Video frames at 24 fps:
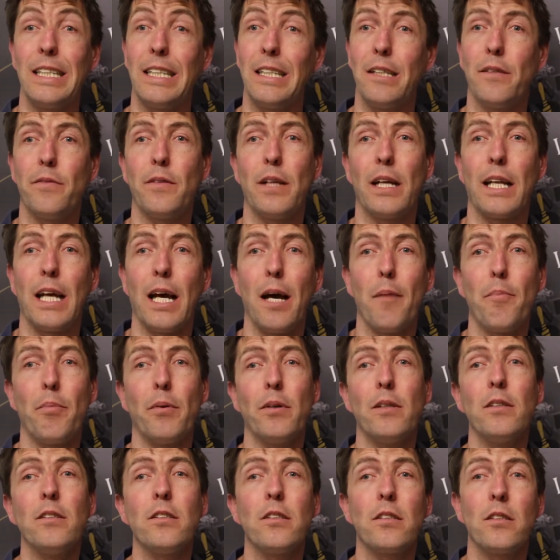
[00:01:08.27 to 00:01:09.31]
If that
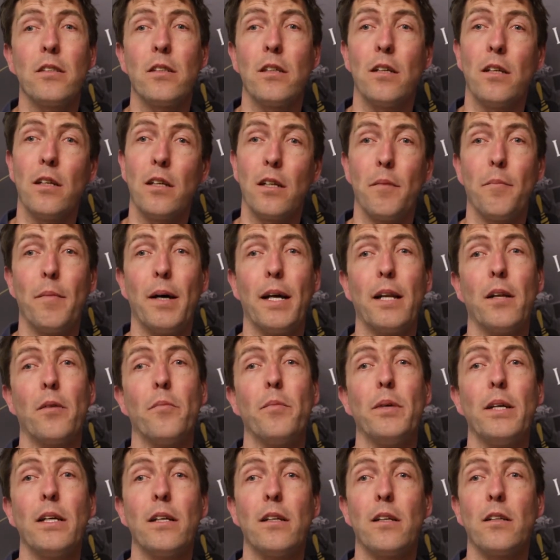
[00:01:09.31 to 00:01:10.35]
happens, the
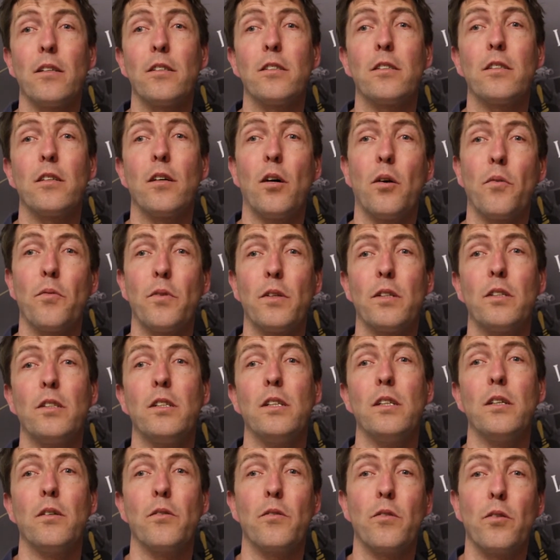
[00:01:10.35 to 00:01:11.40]
manometers of the
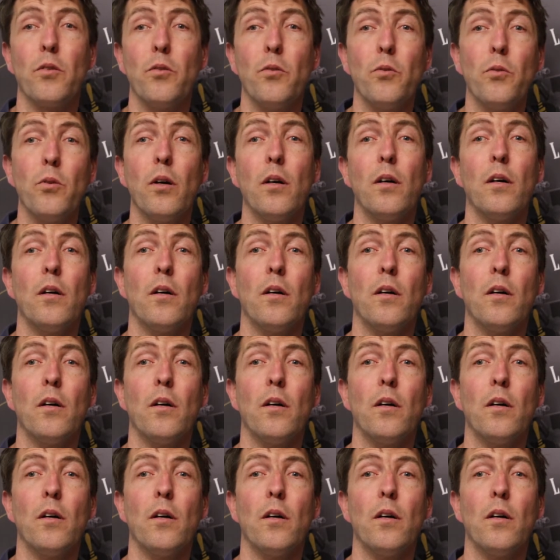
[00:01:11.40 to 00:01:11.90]
CO2